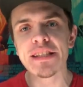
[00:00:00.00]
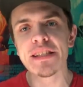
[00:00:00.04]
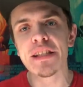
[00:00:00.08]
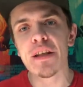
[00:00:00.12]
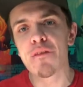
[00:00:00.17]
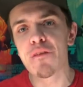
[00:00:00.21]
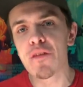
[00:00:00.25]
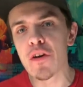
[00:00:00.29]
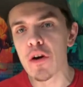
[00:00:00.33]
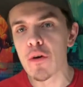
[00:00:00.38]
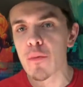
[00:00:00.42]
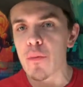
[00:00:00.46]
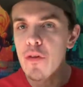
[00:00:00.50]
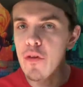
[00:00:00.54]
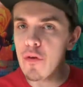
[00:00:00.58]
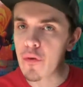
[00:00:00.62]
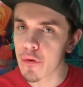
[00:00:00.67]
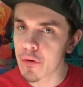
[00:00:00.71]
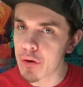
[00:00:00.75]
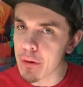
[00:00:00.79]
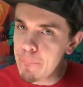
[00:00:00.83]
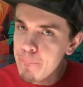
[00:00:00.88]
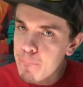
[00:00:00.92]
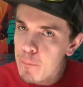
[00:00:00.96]
in the film with her
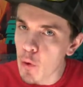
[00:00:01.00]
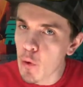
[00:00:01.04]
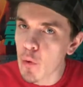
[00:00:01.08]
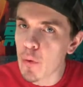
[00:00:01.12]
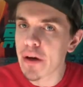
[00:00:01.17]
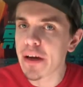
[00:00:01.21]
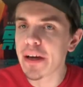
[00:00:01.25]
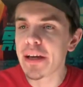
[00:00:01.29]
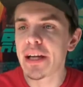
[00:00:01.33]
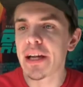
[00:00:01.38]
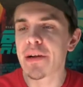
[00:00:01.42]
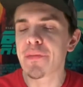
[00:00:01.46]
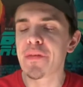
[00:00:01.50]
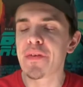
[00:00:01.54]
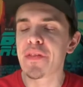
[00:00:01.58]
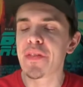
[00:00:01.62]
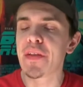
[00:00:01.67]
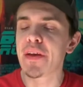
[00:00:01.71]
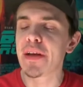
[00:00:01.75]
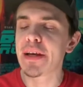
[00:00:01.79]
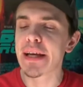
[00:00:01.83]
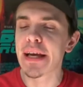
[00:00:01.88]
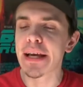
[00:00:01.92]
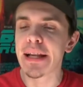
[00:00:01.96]
and a boy and
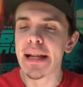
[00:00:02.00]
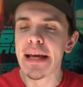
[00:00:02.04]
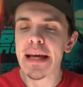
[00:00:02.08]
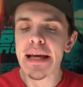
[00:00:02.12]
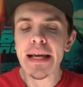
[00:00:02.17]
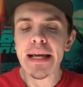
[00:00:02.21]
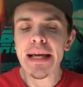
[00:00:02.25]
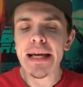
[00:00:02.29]
everything, and